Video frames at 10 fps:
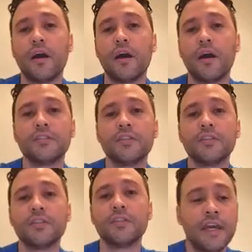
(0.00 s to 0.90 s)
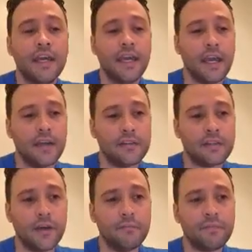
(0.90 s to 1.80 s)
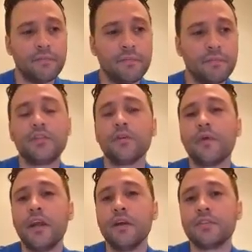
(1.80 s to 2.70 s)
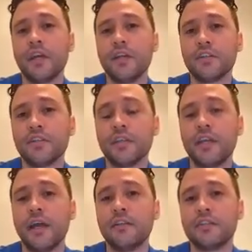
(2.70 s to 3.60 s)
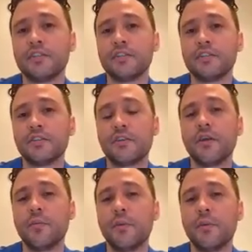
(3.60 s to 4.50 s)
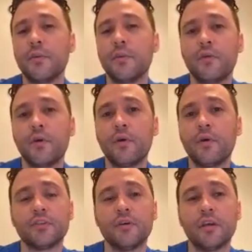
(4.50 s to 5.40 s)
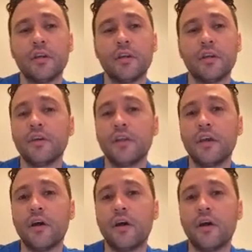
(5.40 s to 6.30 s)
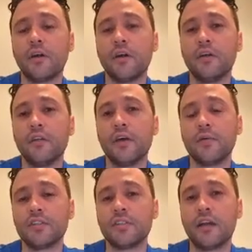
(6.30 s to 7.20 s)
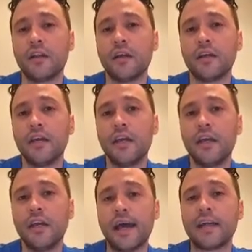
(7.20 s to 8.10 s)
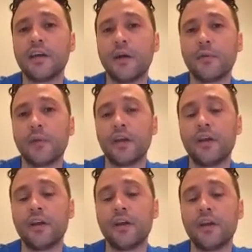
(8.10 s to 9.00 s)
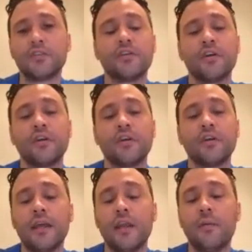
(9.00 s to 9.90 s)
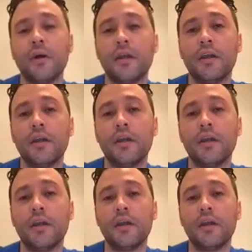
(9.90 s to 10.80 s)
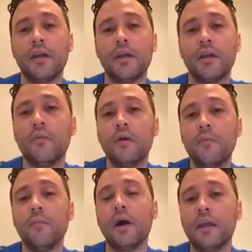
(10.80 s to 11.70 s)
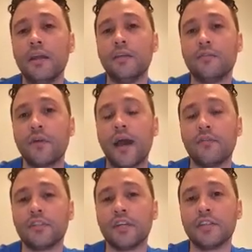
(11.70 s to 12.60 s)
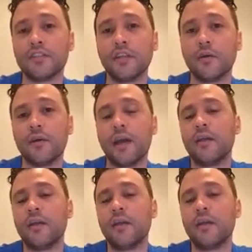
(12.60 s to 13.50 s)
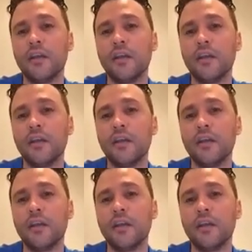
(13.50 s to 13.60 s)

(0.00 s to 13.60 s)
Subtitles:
I was. And he went to radio stations, and he had just this 30-minute infomercial and an affiliate offer that was selling. And at that time, the radio stations couldn't get anybody to pay them money for advertising. They had